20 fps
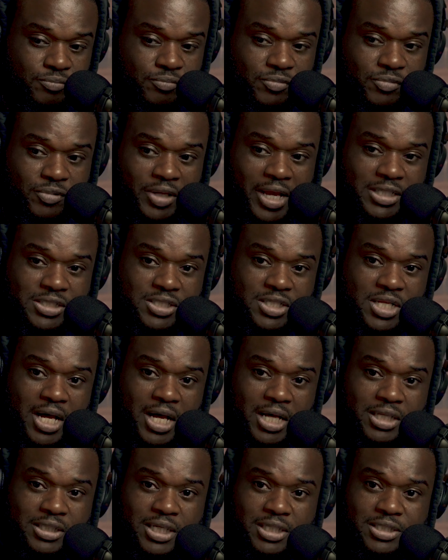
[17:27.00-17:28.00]
that's
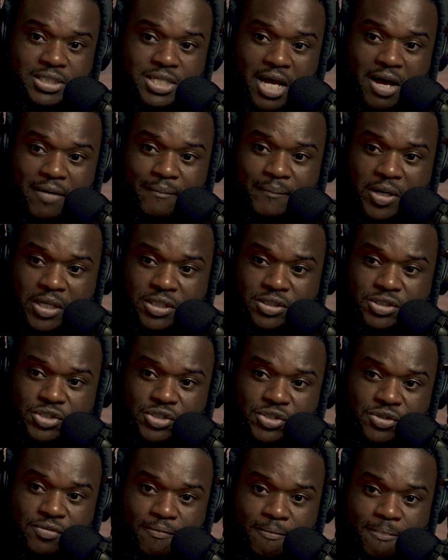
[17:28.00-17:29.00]
not
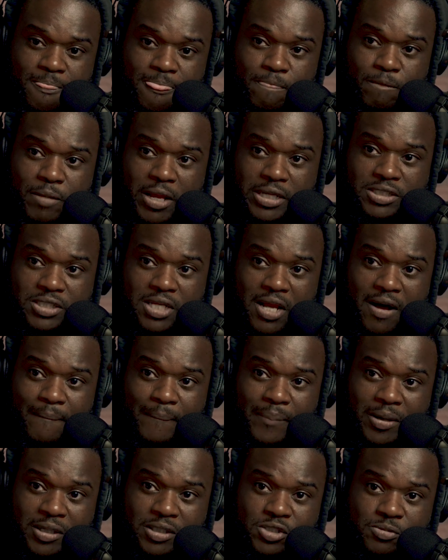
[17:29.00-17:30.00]
much. That's not
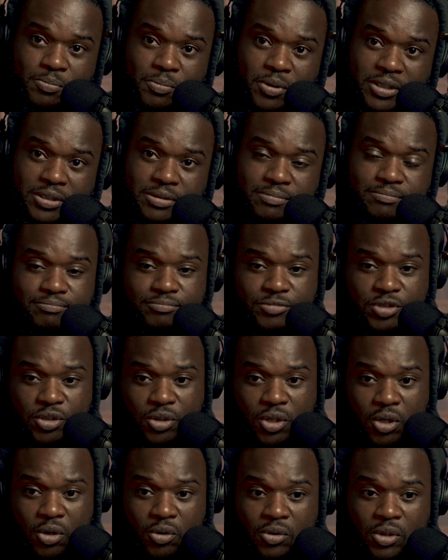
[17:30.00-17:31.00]
much, but
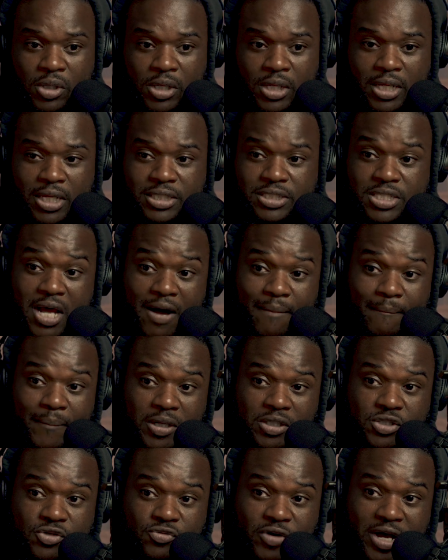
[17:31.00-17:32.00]
it's not
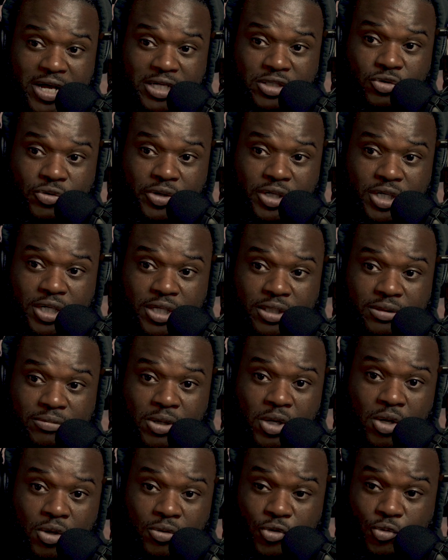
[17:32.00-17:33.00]
much factoring in
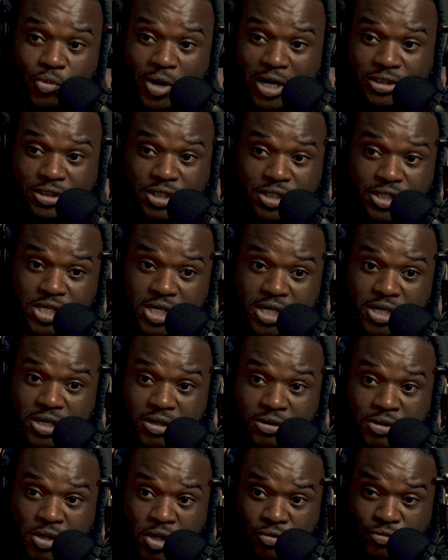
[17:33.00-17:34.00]
throughout the
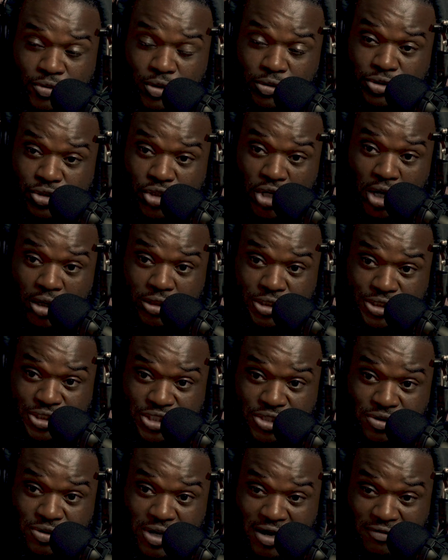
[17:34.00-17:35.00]
year. Those dogs
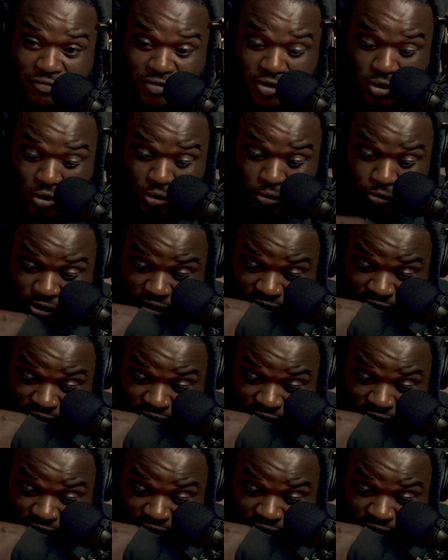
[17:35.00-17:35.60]
still have to go to the